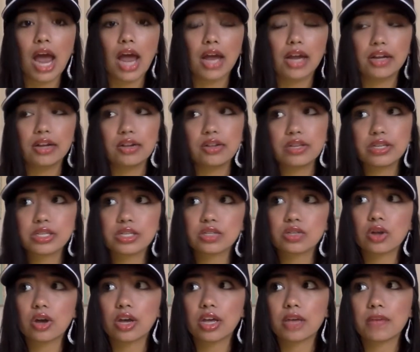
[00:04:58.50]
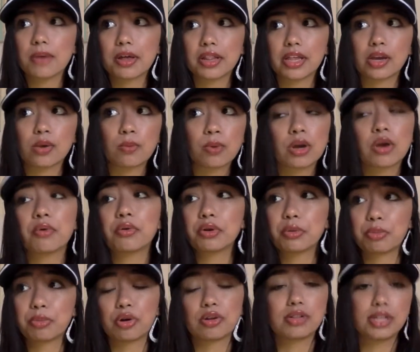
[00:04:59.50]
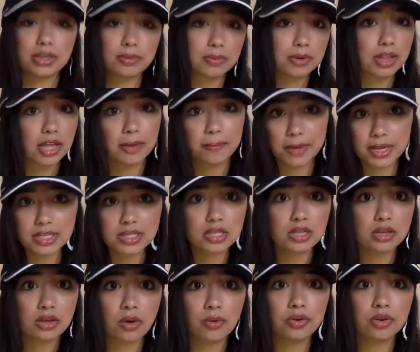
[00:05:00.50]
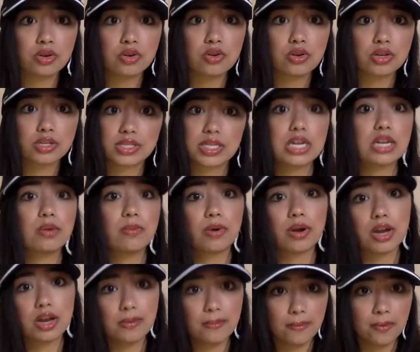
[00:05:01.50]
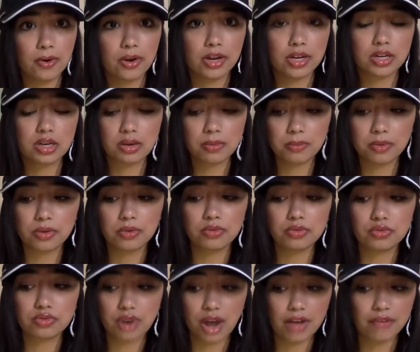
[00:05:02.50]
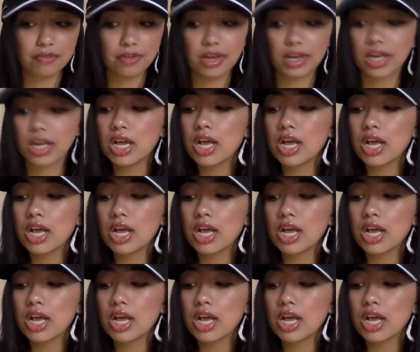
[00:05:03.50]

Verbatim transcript: And this is talking about, like, we're going to Brooklyn. We're, like, basically going to New York City. We're in morning commute traffic.